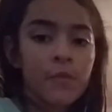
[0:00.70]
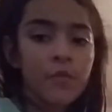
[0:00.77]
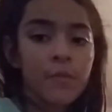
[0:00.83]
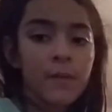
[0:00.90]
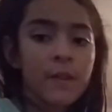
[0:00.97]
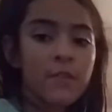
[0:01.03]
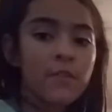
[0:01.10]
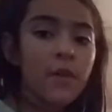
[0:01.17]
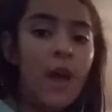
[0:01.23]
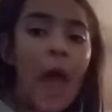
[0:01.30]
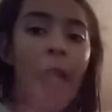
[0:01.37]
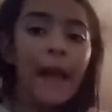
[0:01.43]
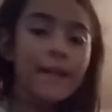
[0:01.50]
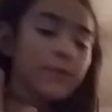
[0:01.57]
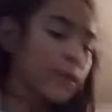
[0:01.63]
two minutes.
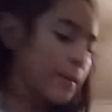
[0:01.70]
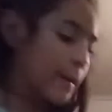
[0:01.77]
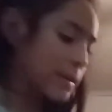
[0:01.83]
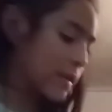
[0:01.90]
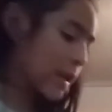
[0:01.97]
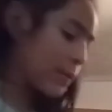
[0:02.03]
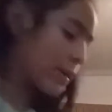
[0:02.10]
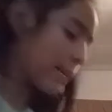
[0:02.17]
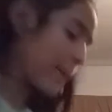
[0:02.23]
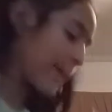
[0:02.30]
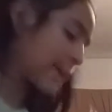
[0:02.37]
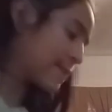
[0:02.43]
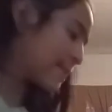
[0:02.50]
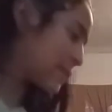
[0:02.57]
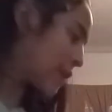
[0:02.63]
Hey guys, welcome back. Today we're going to be
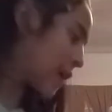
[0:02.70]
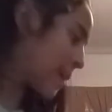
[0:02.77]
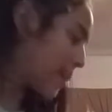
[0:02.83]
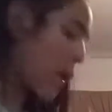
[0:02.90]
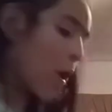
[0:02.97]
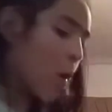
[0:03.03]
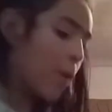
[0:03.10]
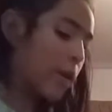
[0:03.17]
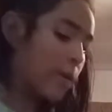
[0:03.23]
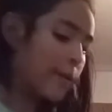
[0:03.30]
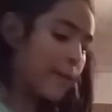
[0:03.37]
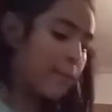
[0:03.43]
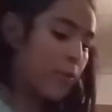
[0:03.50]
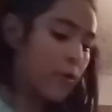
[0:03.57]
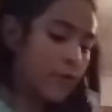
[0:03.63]
mixing slime. We
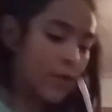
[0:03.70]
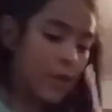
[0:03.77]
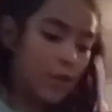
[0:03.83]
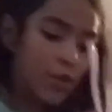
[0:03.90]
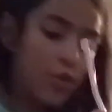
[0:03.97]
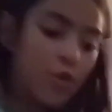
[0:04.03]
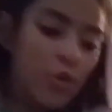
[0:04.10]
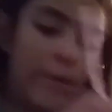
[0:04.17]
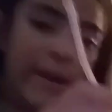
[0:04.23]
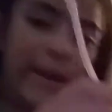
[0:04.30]
already poured the glue